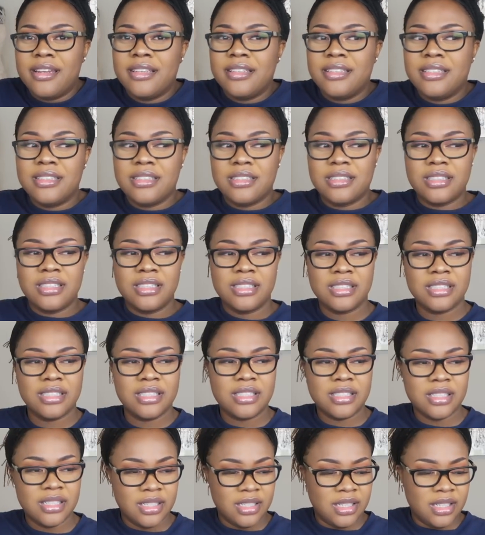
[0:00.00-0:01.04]
It is,
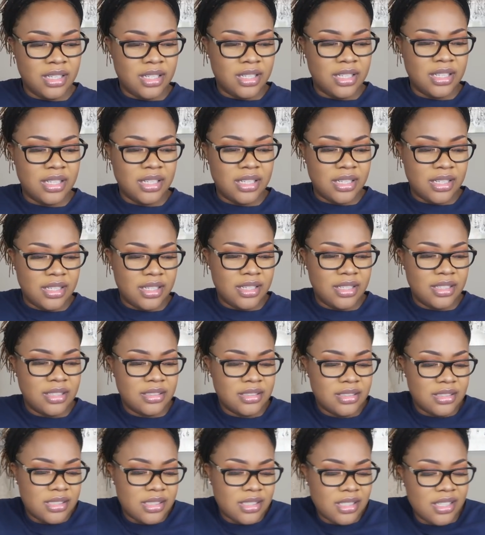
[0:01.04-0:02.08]
it, it,
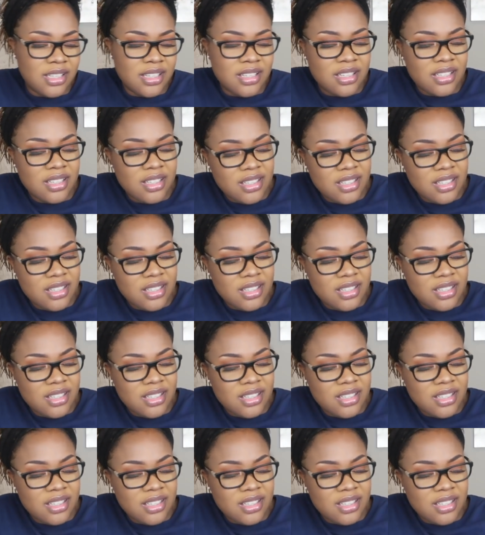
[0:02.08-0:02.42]
and